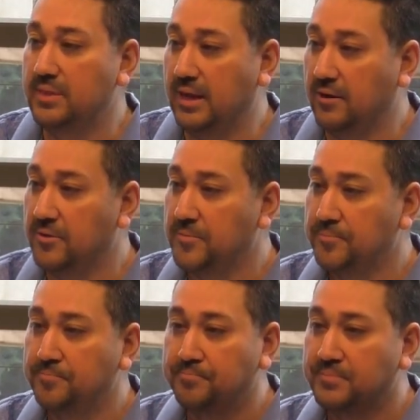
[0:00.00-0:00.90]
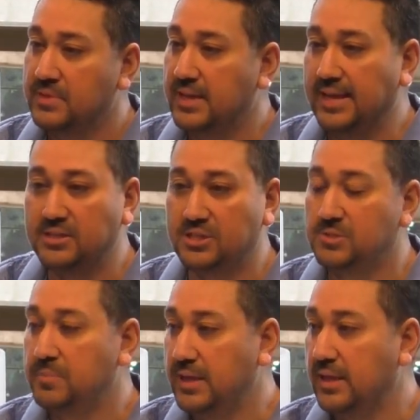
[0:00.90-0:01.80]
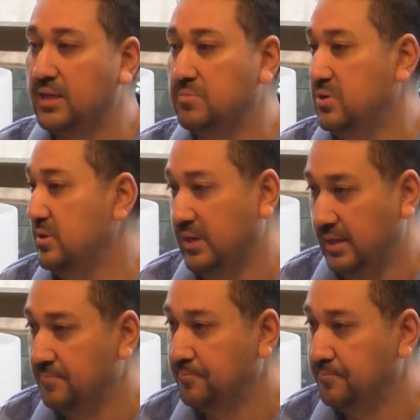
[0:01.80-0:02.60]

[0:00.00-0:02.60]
there and just be in community.